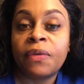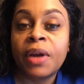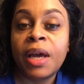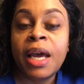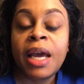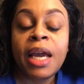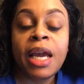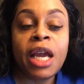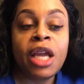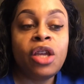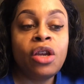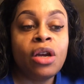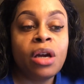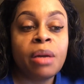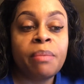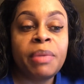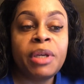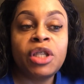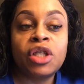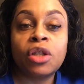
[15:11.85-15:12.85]
and you're gonna
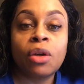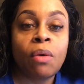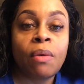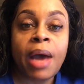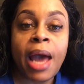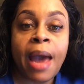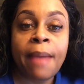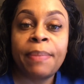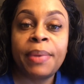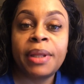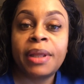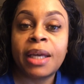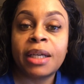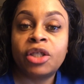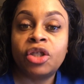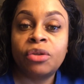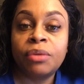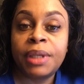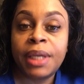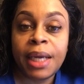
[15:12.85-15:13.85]
be so happy
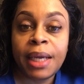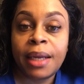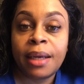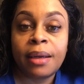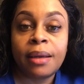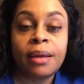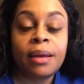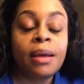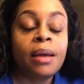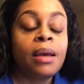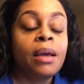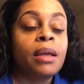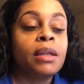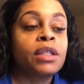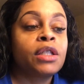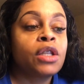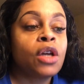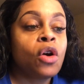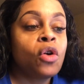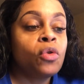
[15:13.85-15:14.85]
that you did it.
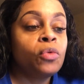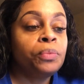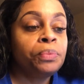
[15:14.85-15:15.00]
So